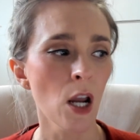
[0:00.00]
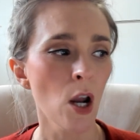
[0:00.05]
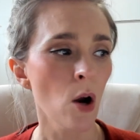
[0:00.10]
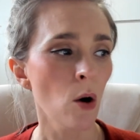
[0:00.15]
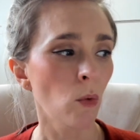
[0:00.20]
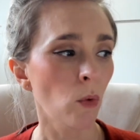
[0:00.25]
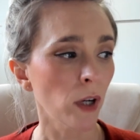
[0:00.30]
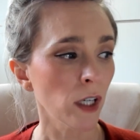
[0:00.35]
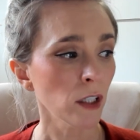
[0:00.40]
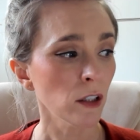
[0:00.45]

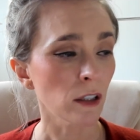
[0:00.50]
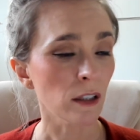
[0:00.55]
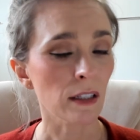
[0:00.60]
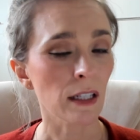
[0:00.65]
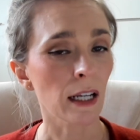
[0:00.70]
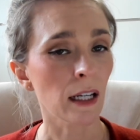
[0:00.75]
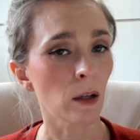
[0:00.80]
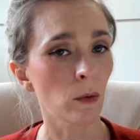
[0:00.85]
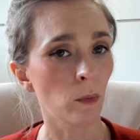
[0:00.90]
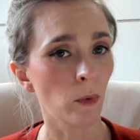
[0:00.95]
What it looks
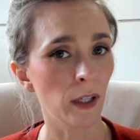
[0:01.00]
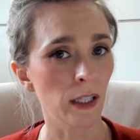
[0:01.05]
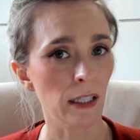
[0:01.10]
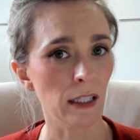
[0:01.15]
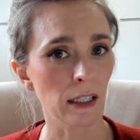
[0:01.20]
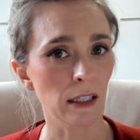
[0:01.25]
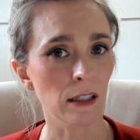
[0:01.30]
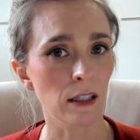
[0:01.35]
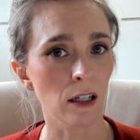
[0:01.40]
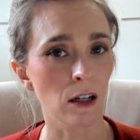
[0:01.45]
like and what's
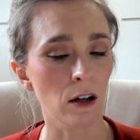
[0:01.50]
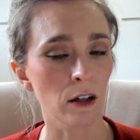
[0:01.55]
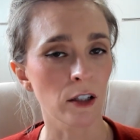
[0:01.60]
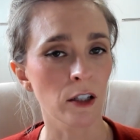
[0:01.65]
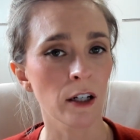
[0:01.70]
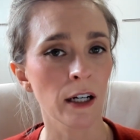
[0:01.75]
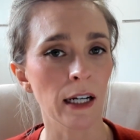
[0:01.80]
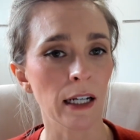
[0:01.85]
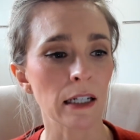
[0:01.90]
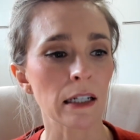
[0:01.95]
listed on
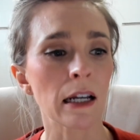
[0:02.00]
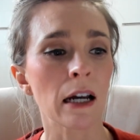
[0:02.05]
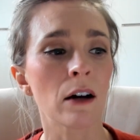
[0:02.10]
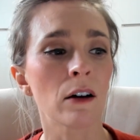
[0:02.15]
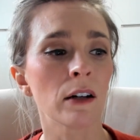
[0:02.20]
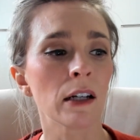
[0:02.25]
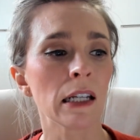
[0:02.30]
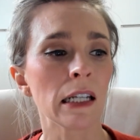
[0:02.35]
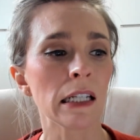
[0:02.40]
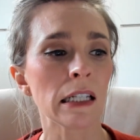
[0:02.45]
your
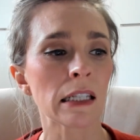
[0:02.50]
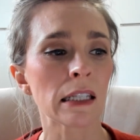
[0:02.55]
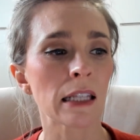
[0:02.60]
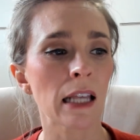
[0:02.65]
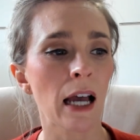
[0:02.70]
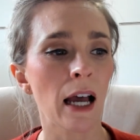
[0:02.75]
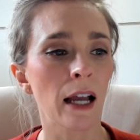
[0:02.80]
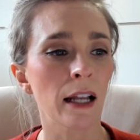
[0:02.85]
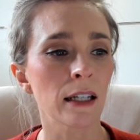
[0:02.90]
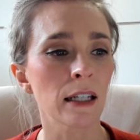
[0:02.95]
handout is
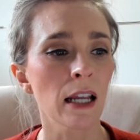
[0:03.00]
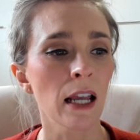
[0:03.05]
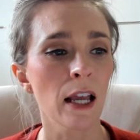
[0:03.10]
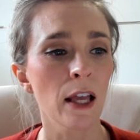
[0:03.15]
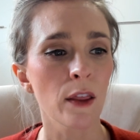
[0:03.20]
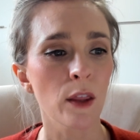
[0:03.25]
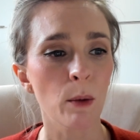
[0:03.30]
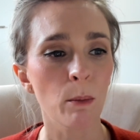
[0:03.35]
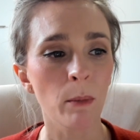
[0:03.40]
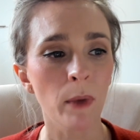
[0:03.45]
that
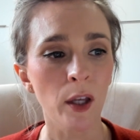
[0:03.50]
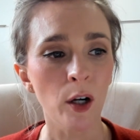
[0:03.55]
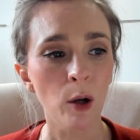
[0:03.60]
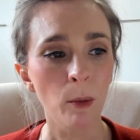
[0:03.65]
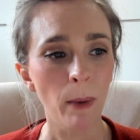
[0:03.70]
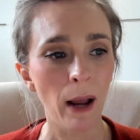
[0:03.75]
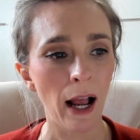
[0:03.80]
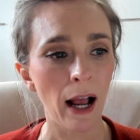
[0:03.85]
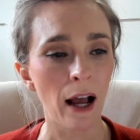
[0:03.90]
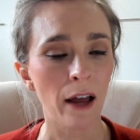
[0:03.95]
the middle
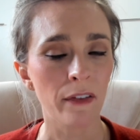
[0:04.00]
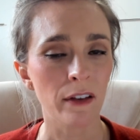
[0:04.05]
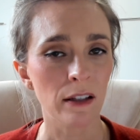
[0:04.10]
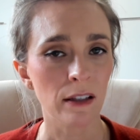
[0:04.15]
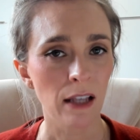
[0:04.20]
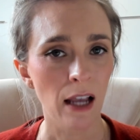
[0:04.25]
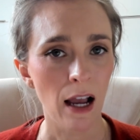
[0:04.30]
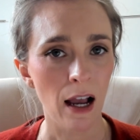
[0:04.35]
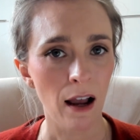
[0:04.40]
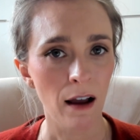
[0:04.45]
path is
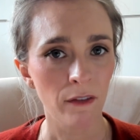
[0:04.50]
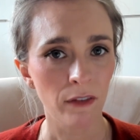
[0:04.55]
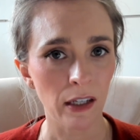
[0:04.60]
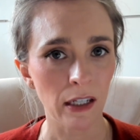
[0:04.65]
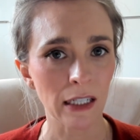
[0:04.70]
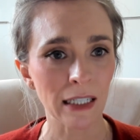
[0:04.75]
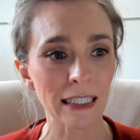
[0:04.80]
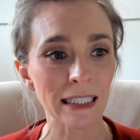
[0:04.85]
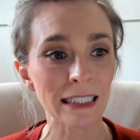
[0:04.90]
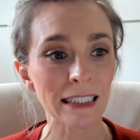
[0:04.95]

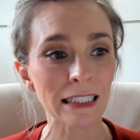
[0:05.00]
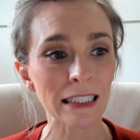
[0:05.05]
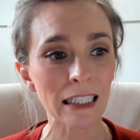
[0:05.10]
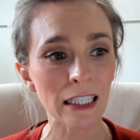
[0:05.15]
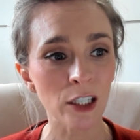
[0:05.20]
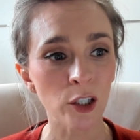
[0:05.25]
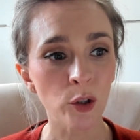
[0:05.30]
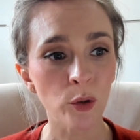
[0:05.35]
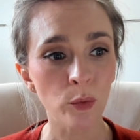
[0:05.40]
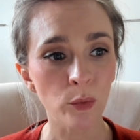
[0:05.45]
having
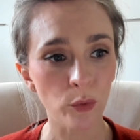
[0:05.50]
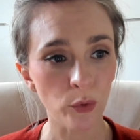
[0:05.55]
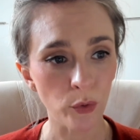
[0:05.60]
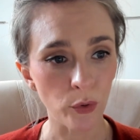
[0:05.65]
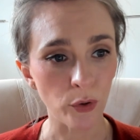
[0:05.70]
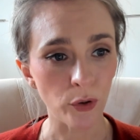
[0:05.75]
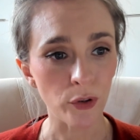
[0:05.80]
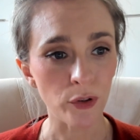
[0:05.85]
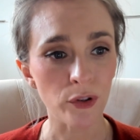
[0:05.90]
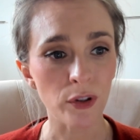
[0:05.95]
clear
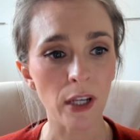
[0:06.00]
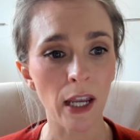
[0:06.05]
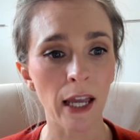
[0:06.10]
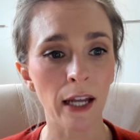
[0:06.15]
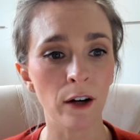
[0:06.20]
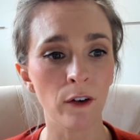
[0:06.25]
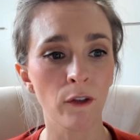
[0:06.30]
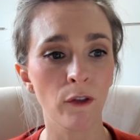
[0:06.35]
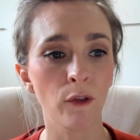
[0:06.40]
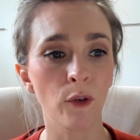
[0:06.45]
rules and
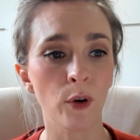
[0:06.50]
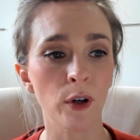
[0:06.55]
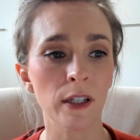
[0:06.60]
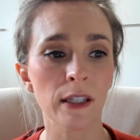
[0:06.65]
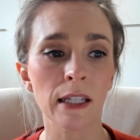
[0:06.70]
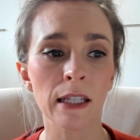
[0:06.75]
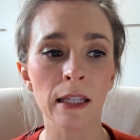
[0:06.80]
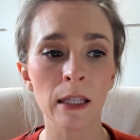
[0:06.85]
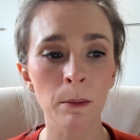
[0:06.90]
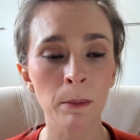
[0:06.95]

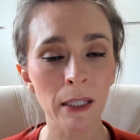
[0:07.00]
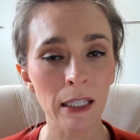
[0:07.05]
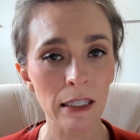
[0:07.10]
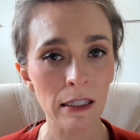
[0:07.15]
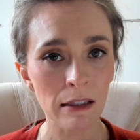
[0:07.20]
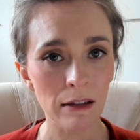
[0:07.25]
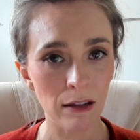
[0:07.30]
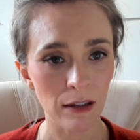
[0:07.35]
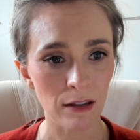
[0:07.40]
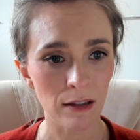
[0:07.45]
enforcing them
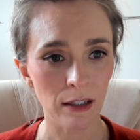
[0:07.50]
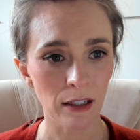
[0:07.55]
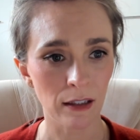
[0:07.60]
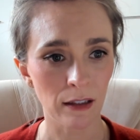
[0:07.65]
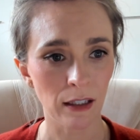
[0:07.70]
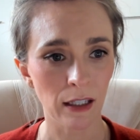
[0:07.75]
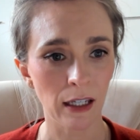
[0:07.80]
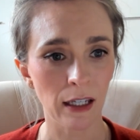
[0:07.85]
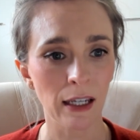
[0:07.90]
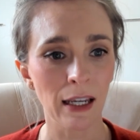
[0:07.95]

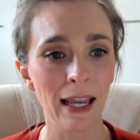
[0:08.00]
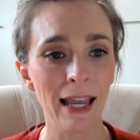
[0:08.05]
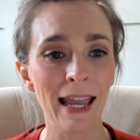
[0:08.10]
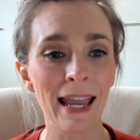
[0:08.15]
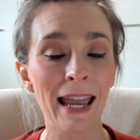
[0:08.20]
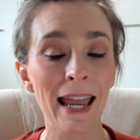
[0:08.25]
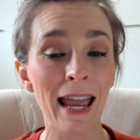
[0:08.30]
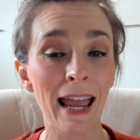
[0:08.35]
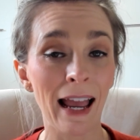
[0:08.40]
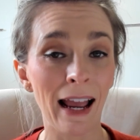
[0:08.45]
consistently,
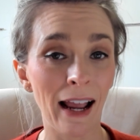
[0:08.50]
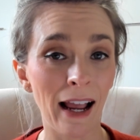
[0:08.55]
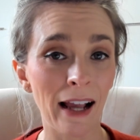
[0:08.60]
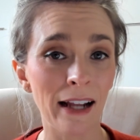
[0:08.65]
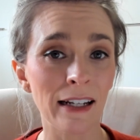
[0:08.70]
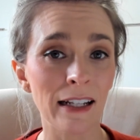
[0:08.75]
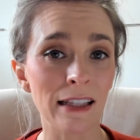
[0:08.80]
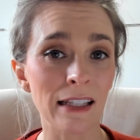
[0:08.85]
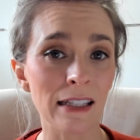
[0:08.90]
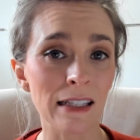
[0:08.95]
and
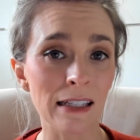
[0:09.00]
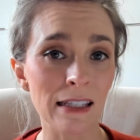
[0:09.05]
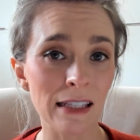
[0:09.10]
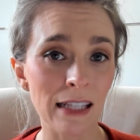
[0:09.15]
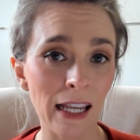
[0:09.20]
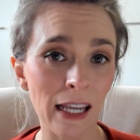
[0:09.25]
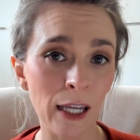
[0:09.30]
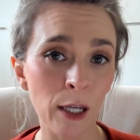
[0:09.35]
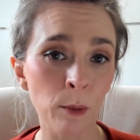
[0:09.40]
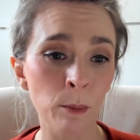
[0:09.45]
at the
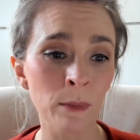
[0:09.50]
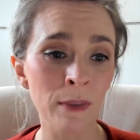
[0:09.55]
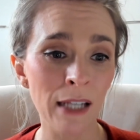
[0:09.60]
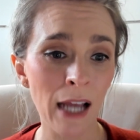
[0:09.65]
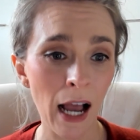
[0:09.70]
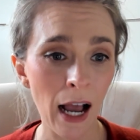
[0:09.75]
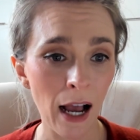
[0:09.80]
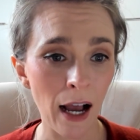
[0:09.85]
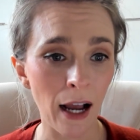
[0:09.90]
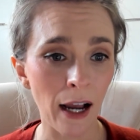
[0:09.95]
same
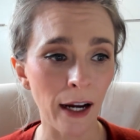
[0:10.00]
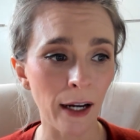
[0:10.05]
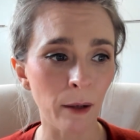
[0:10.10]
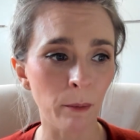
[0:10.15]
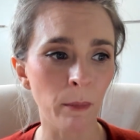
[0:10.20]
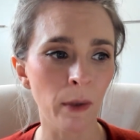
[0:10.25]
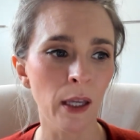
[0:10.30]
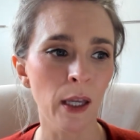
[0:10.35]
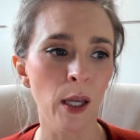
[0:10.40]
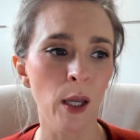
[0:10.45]

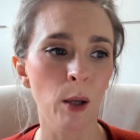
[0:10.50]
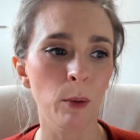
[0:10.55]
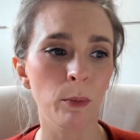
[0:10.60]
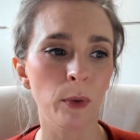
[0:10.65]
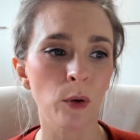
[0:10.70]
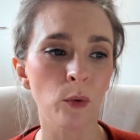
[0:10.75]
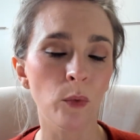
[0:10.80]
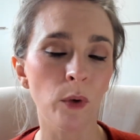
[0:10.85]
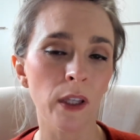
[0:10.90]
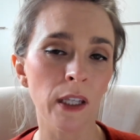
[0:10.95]
time,
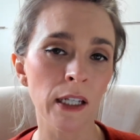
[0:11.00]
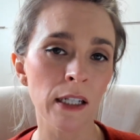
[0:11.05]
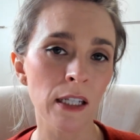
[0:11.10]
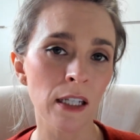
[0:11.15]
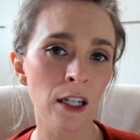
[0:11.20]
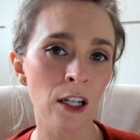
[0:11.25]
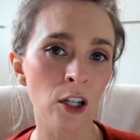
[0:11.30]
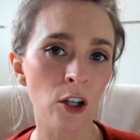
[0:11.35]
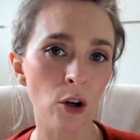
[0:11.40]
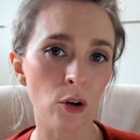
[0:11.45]
be willing to
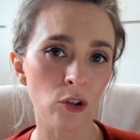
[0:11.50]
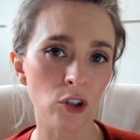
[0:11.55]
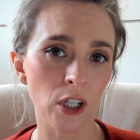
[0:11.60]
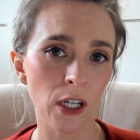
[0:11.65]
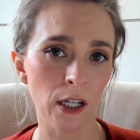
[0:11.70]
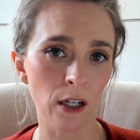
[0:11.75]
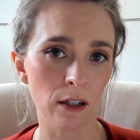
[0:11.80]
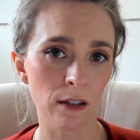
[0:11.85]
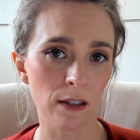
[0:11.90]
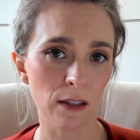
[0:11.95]

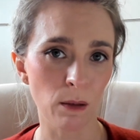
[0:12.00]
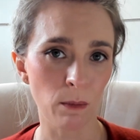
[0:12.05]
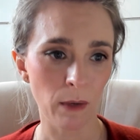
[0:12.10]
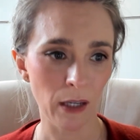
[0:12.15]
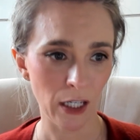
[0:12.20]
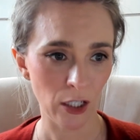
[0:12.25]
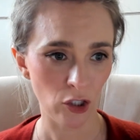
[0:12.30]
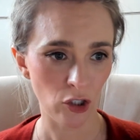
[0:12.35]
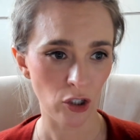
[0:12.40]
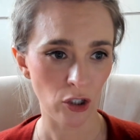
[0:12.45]
negotiate on some
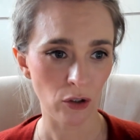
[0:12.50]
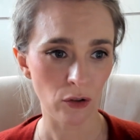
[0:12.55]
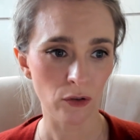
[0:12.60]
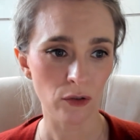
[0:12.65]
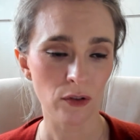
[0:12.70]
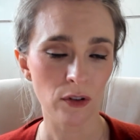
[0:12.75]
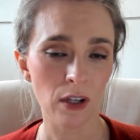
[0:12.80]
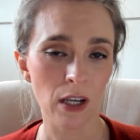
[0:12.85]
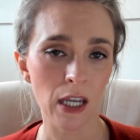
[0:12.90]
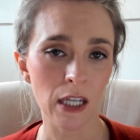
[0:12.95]

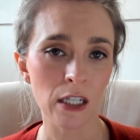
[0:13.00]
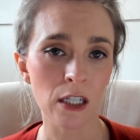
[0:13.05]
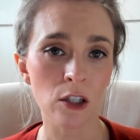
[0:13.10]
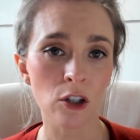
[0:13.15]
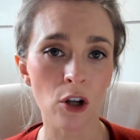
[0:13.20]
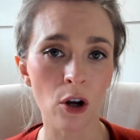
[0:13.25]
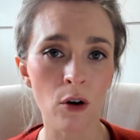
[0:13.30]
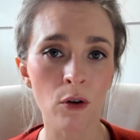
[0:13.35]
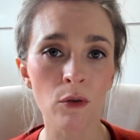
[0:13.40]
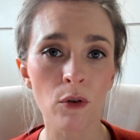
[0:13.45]
issues and
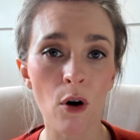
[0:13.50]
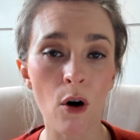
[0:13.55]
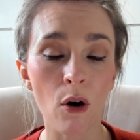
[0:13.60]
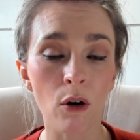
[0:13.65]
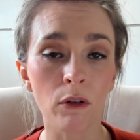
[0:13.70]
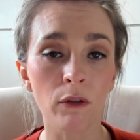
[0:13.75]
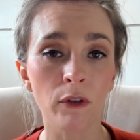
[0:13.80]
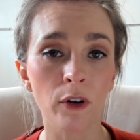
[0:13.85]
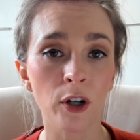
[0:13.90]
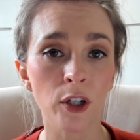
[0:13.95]
don't
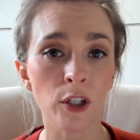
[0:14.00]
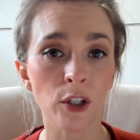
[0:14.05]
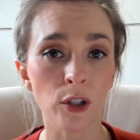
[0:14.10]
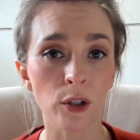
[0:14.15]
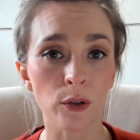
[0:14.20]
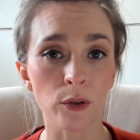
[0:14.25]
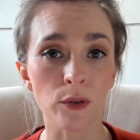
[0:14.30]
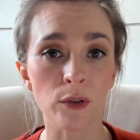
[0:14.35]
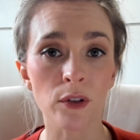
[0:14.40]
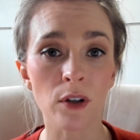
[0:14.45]

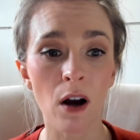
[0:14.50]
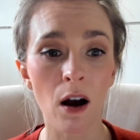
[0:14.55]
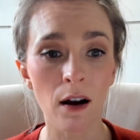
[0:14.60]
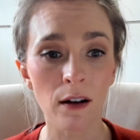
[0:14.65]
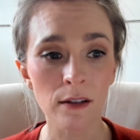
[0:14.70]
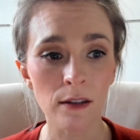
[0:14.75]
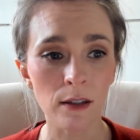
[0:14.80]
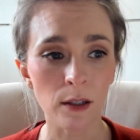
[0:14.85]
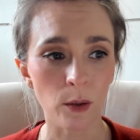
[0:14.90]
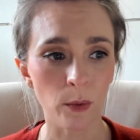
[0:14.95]
overuse
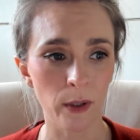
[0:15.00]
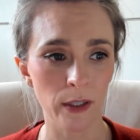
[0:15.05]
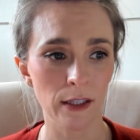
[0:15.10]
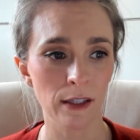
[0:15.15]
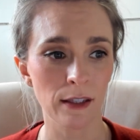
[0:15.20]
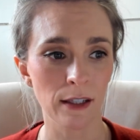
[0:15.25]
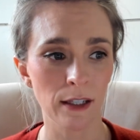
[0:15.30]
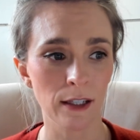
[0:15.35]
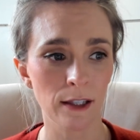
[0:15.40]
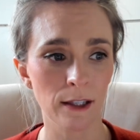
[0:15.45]

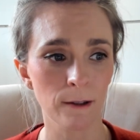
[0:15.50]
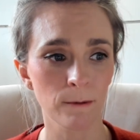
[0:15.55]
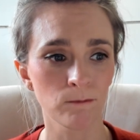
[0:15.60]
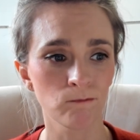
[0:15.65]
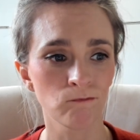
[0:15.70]
consequences.